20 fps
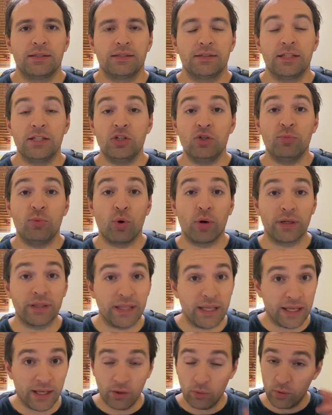newborn
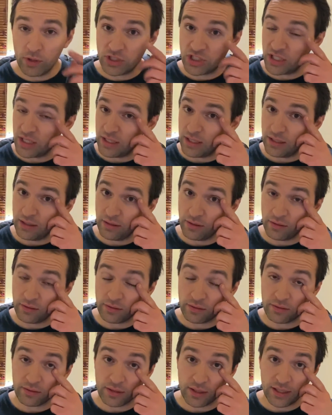king, which
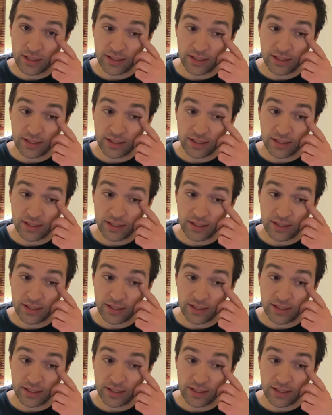is,